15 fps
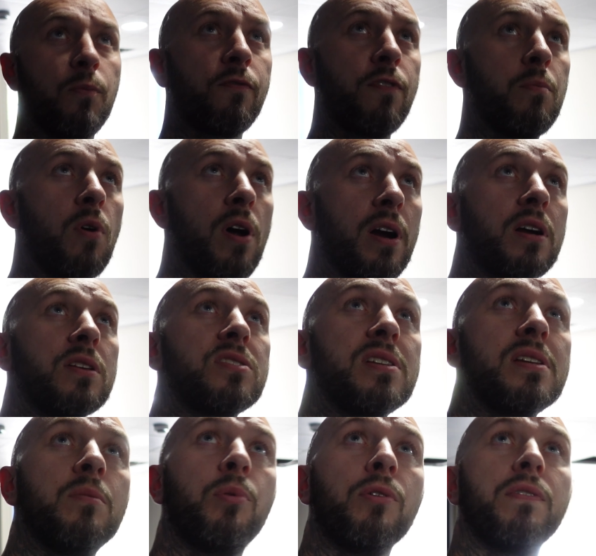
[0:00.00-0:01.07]
from what I can
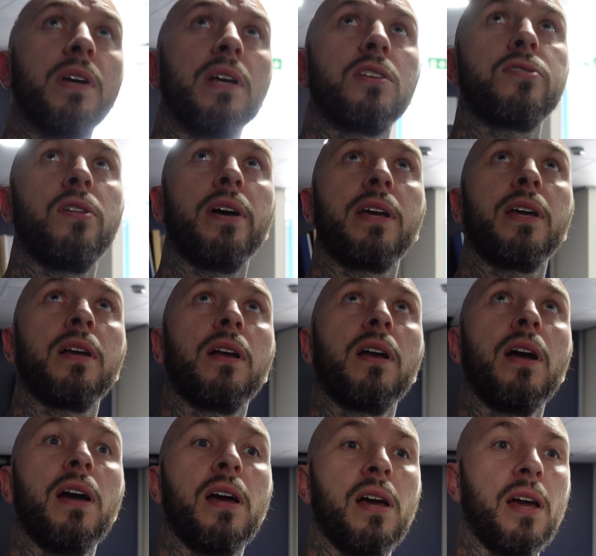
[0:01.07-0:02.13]
see above it, it's like
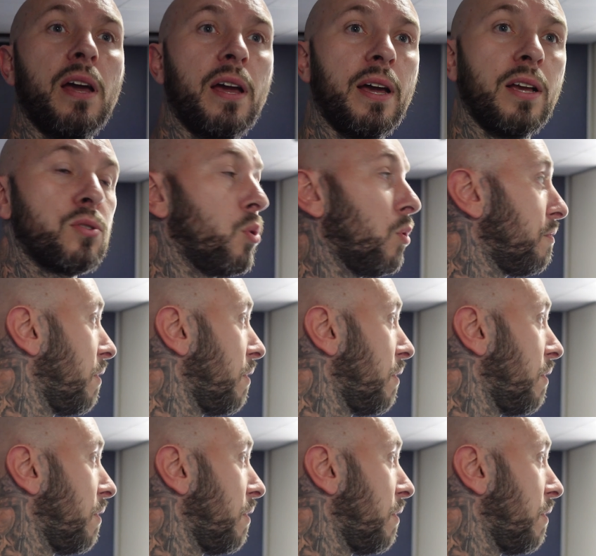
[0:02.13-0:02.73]
all, it's all